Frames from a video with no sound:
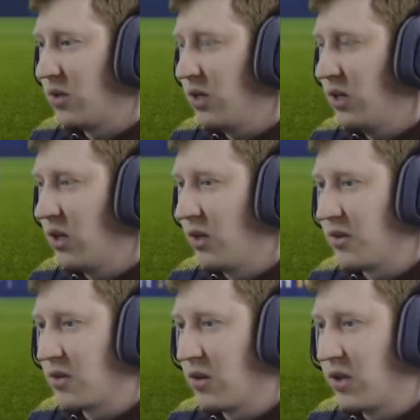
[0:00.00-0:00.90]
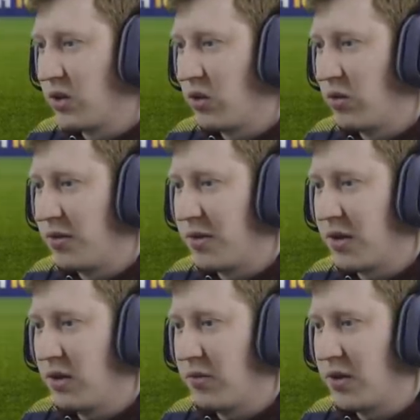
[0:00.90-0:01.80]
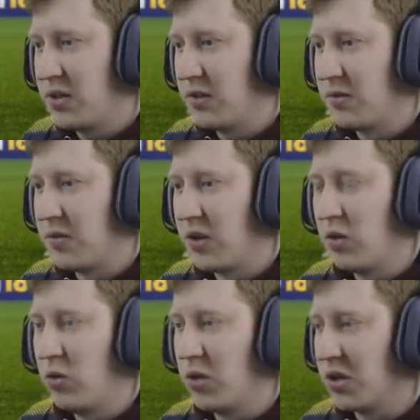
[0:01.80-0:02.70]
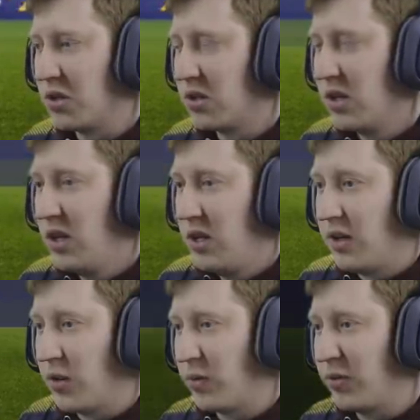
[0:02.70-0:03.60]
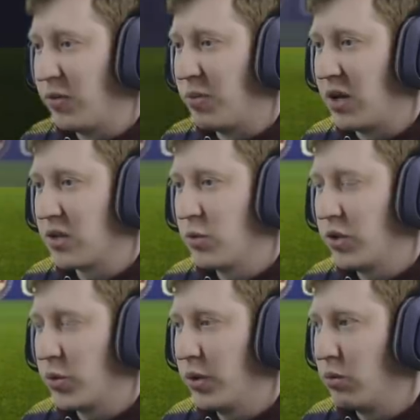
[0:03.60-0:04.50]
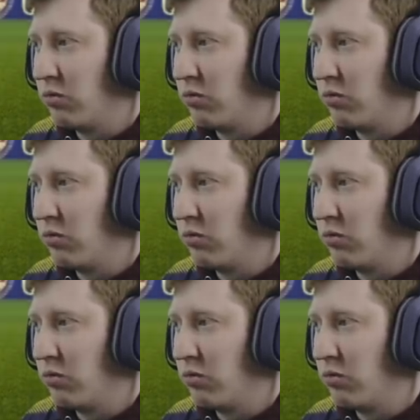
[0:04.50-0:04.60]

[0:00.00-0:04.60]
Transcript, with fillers: the uh, other side of the 31st of uh, August. Another offer for Bartram, which we will